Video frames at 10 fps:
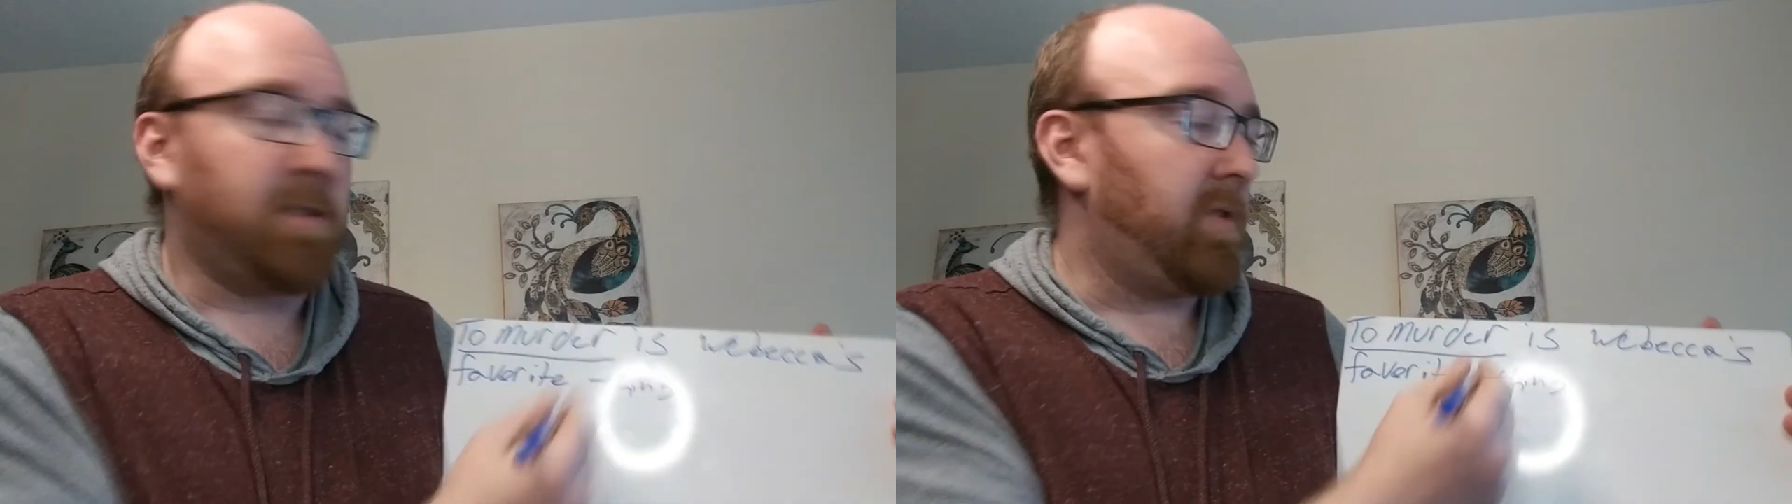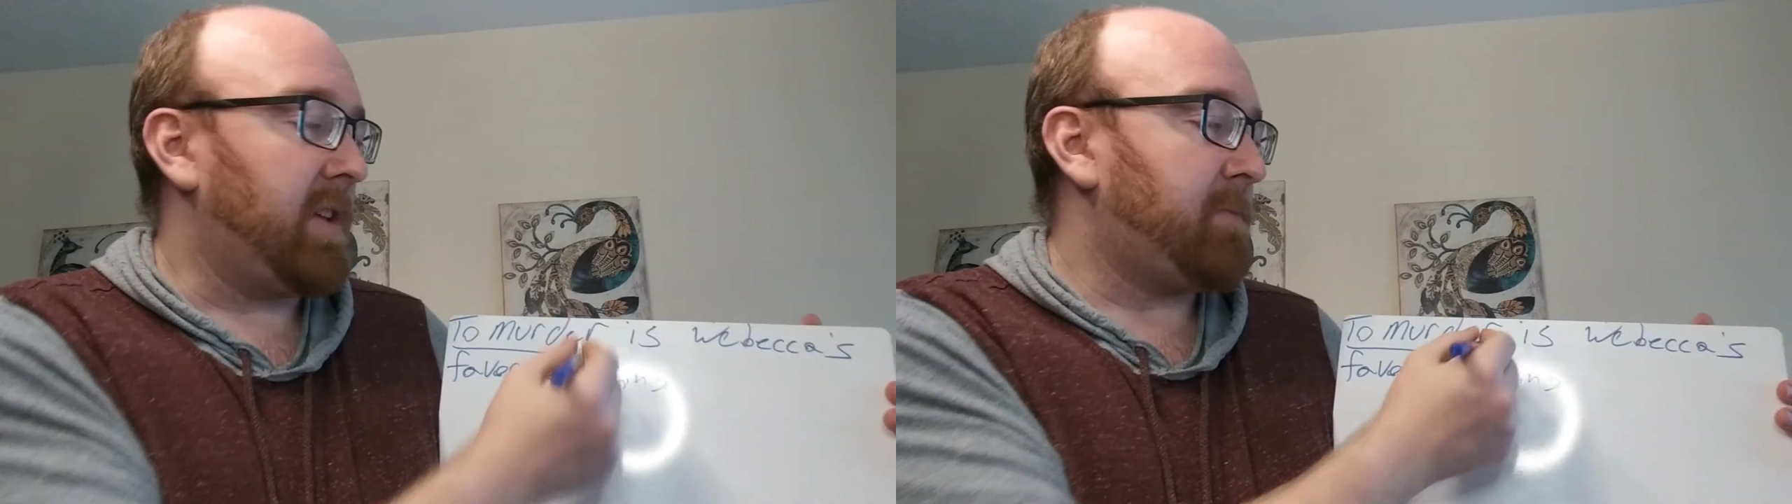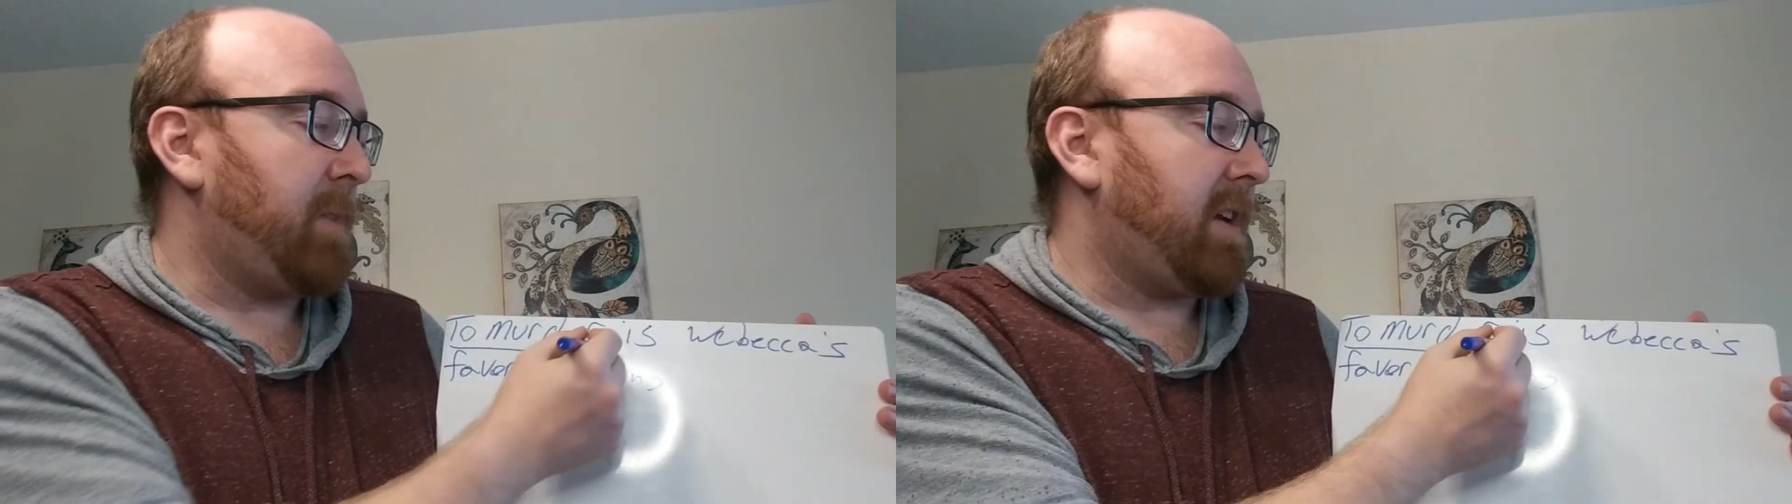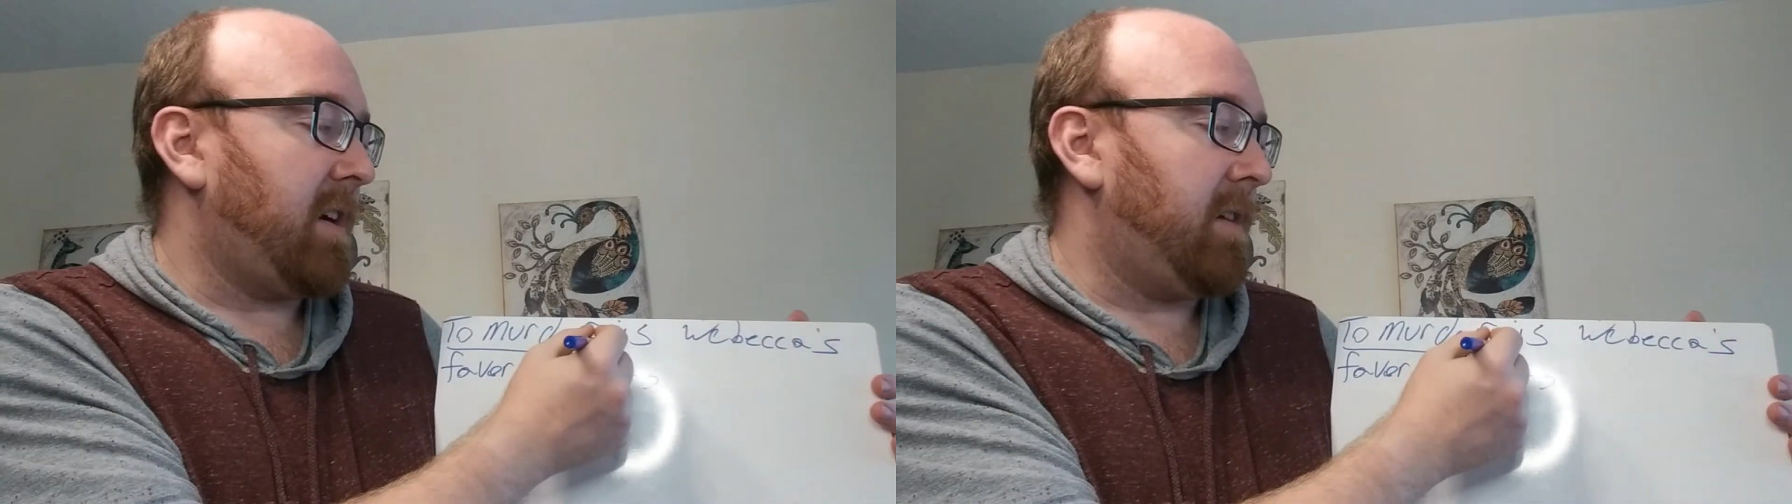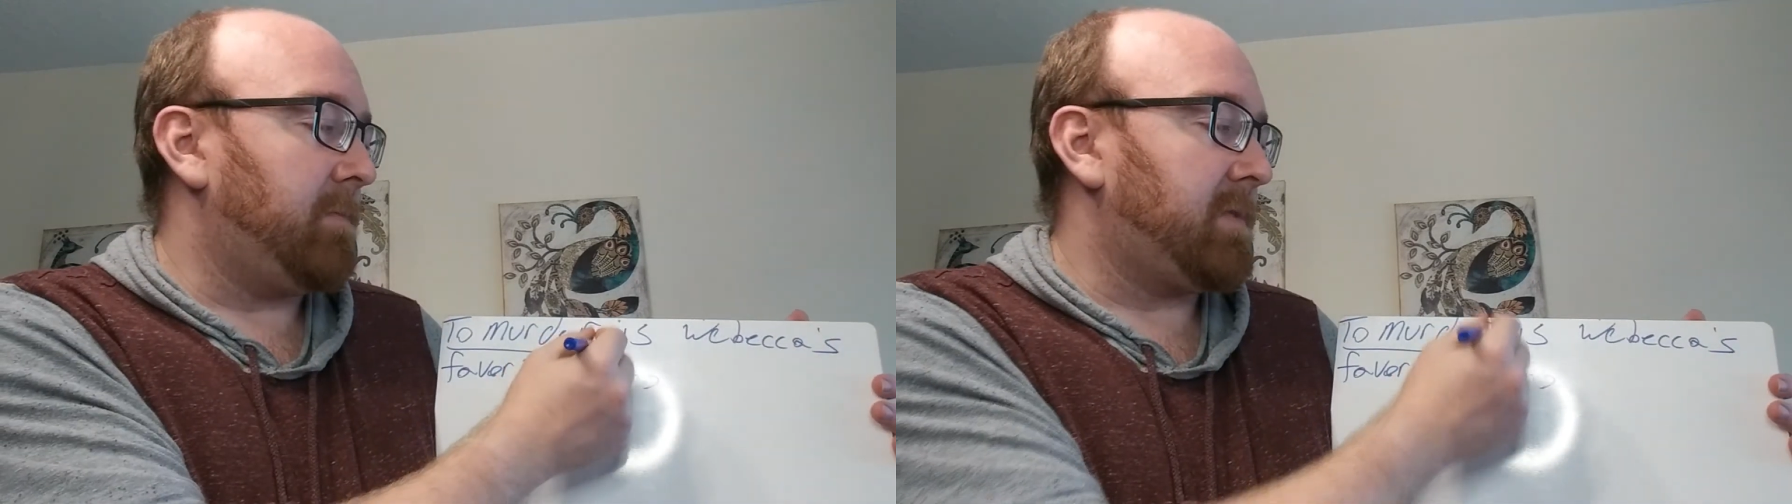So this
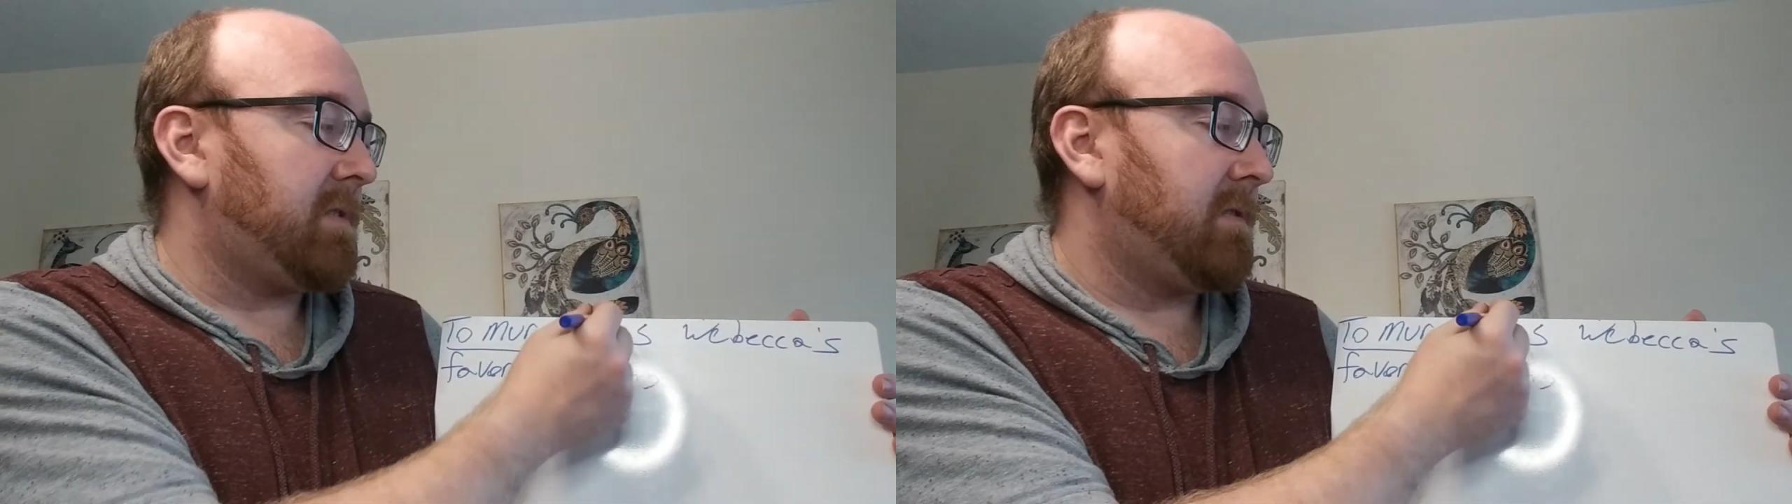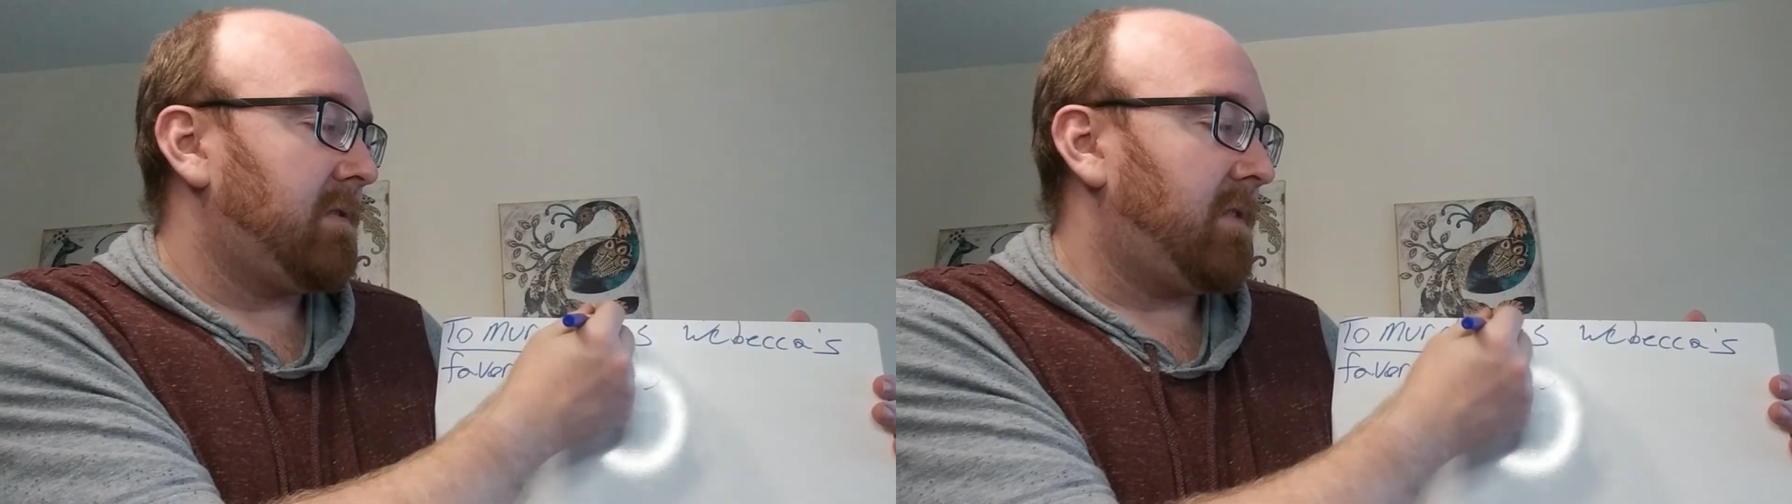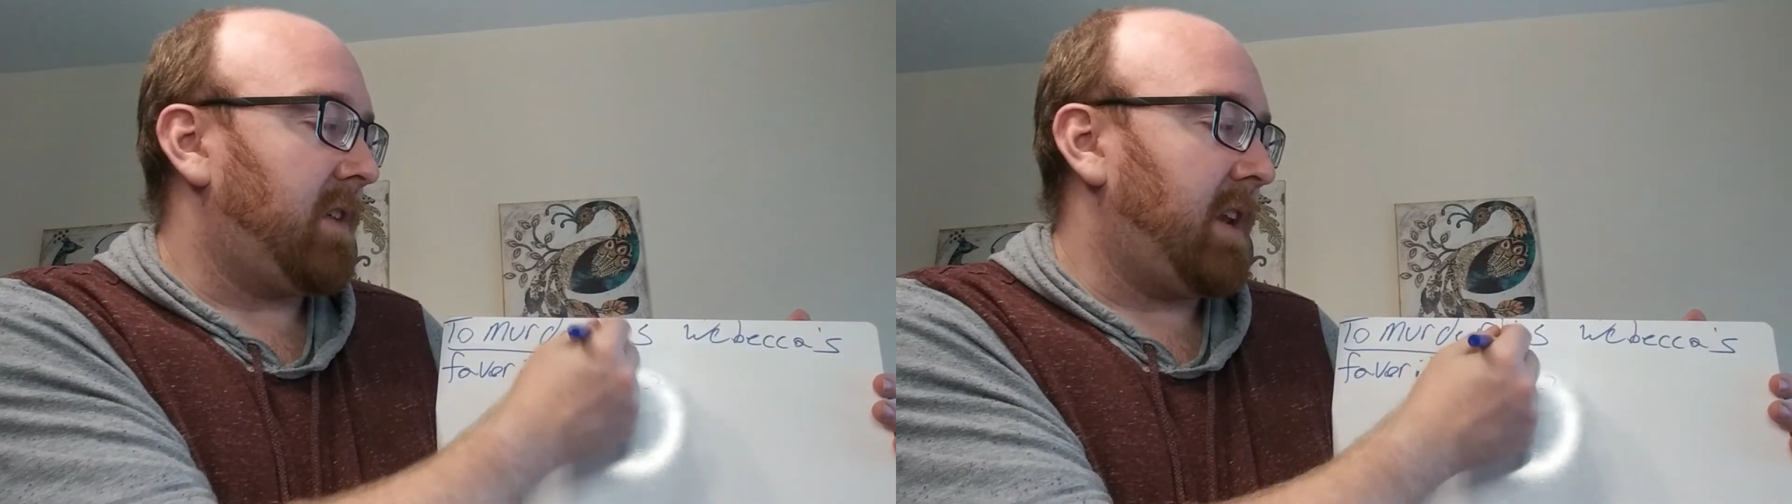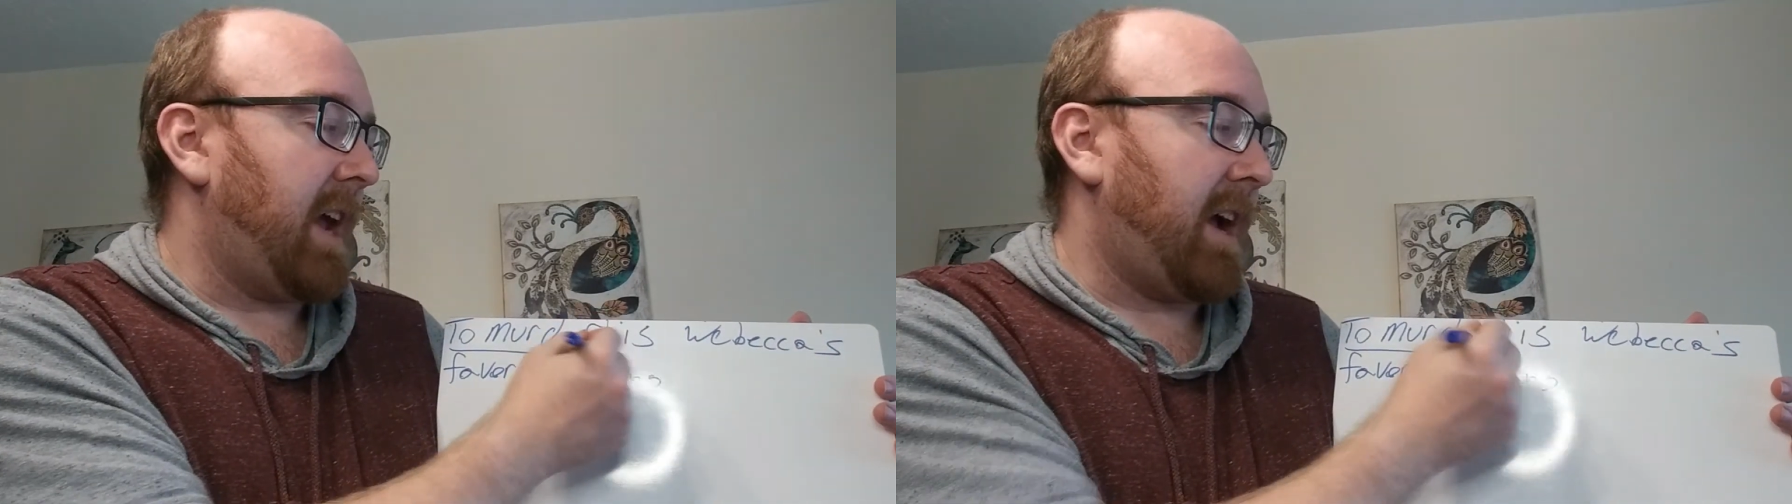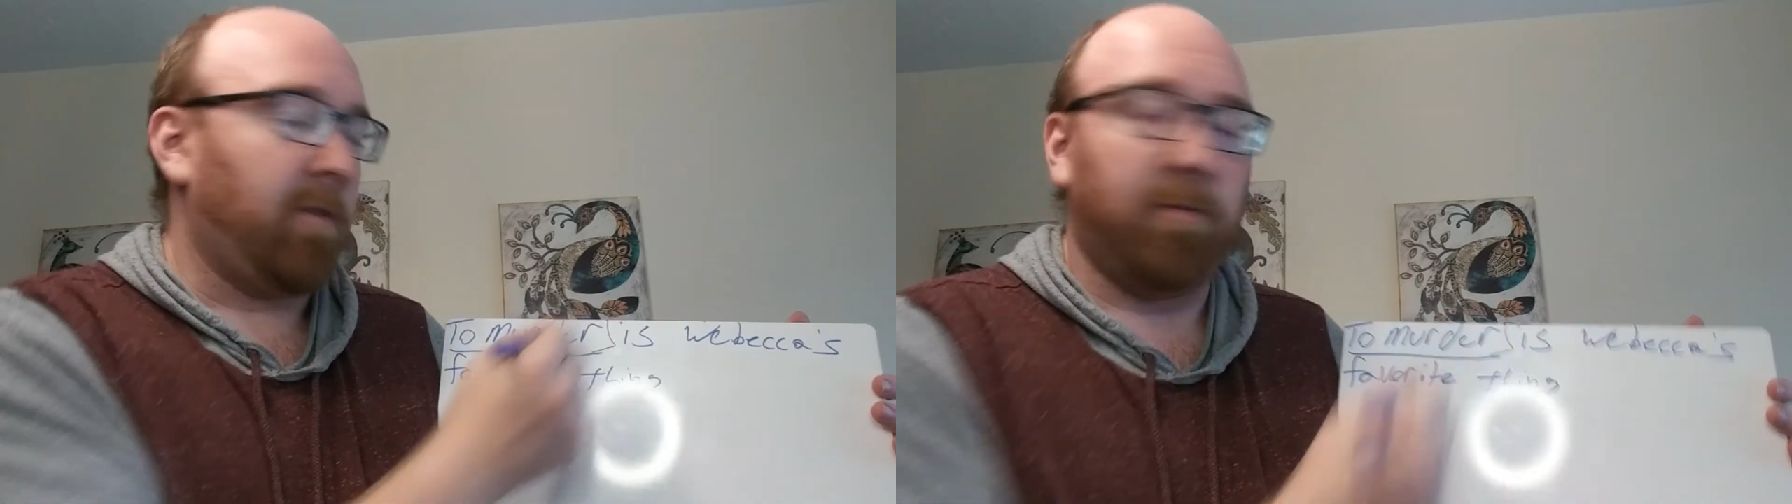becomes the noun.